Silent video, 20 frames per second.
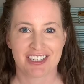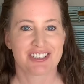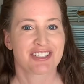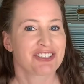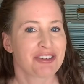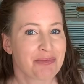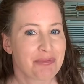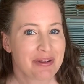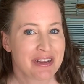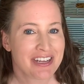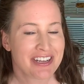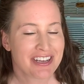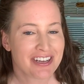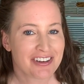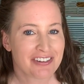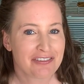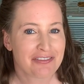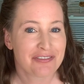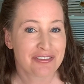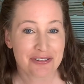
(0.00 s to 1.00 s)
So being
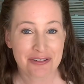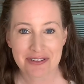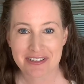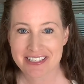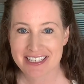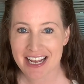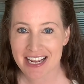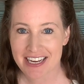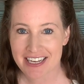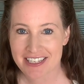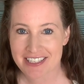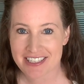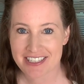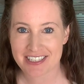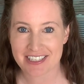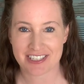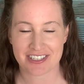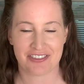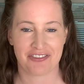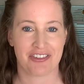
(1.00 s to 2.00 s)
a food
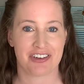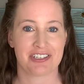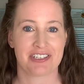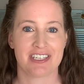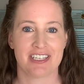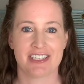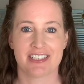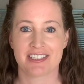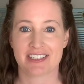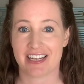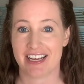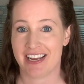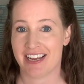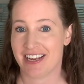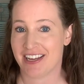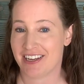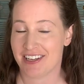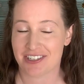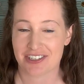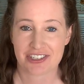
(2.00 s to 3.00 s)
scientist versus
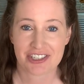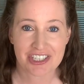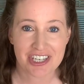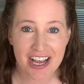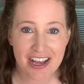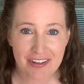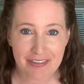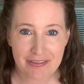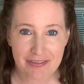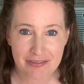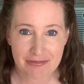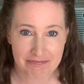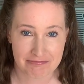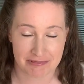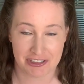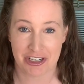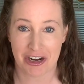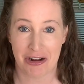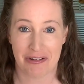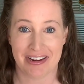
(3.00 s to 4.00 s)
a chef,
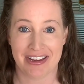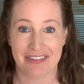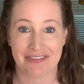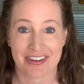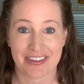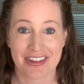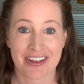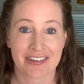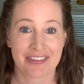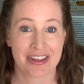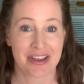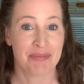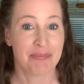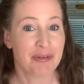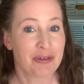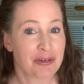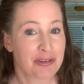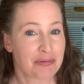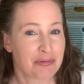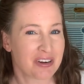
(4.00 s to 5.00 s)
you know, even though they
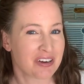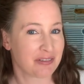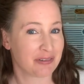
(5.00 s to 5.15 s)
both work